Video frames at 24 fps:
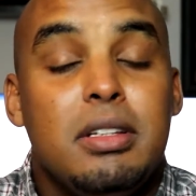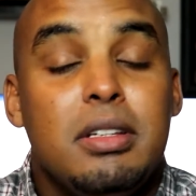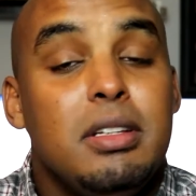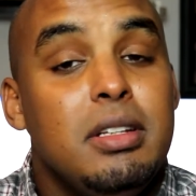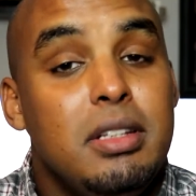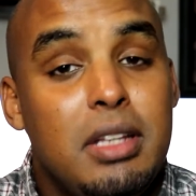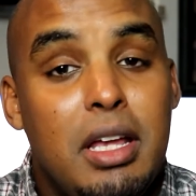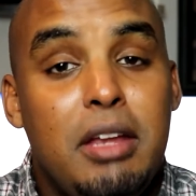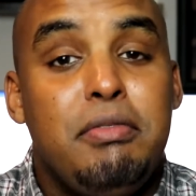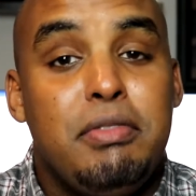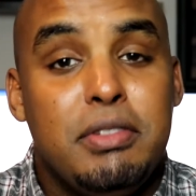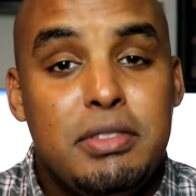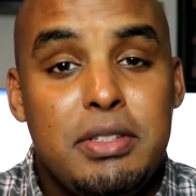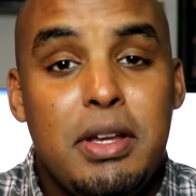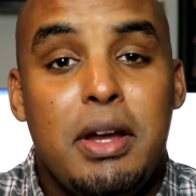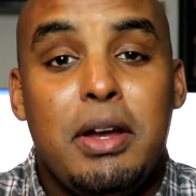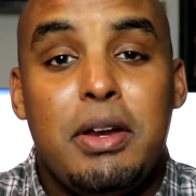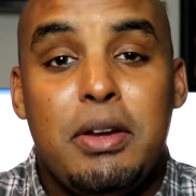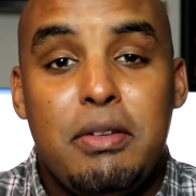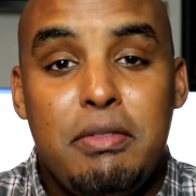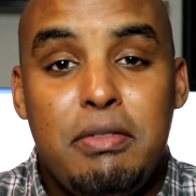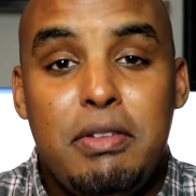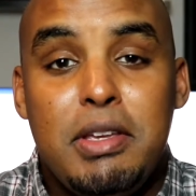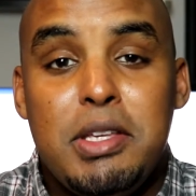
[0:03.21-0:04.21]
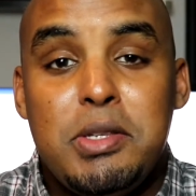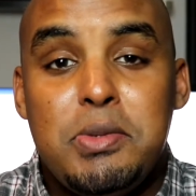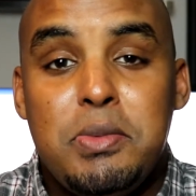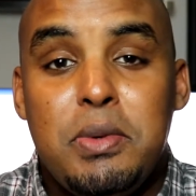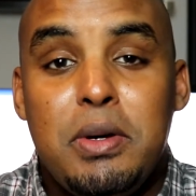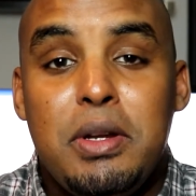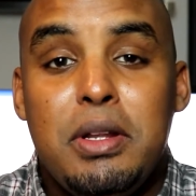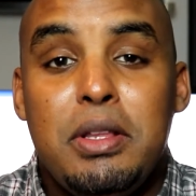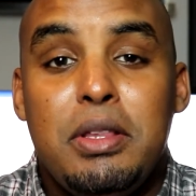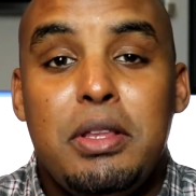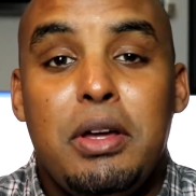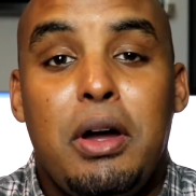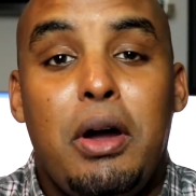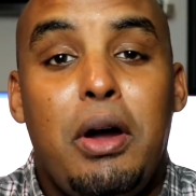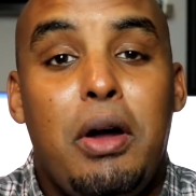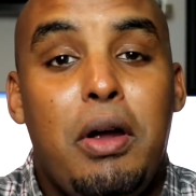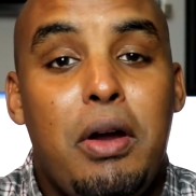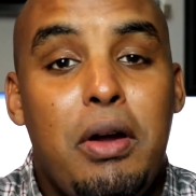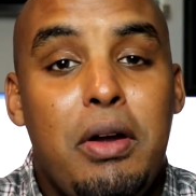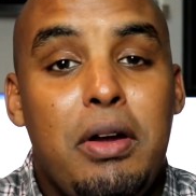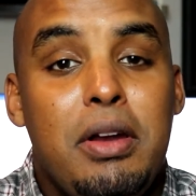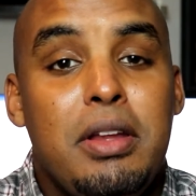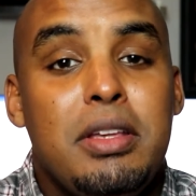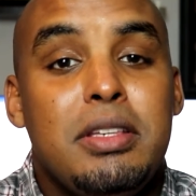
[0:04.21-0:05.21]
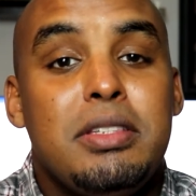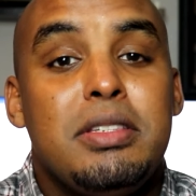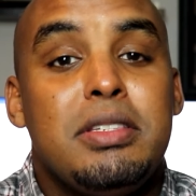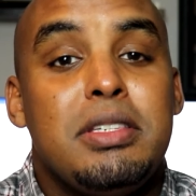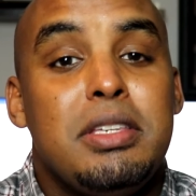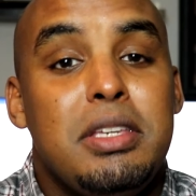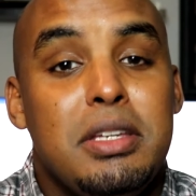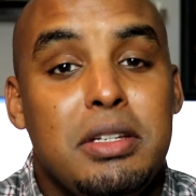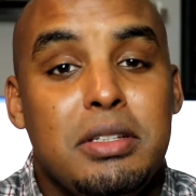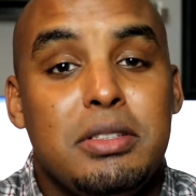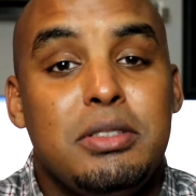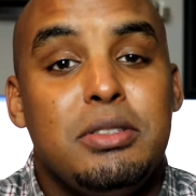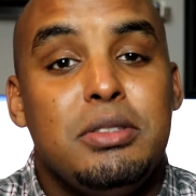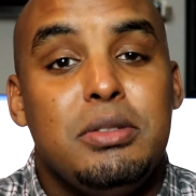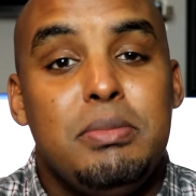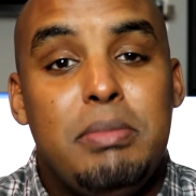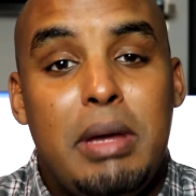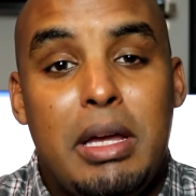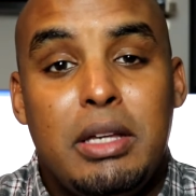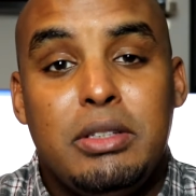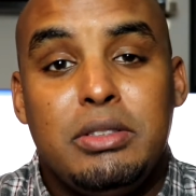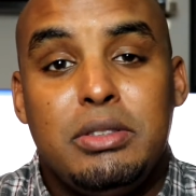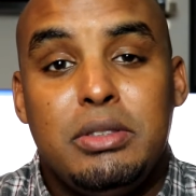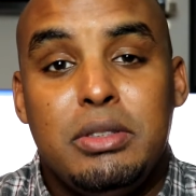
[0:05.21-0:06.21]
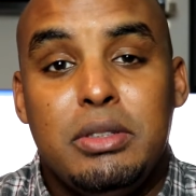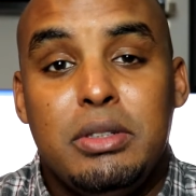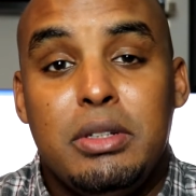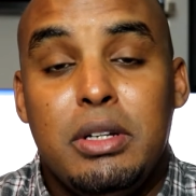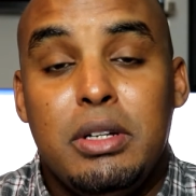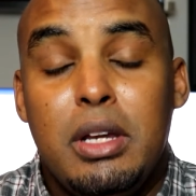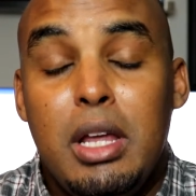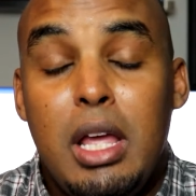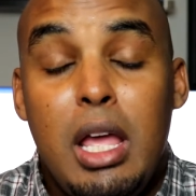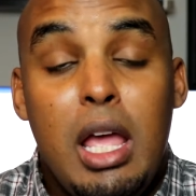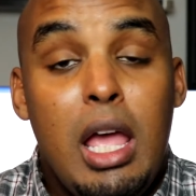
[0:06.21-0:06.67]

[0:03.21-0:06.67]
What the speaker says: Night photography is one of the hardest skills to master.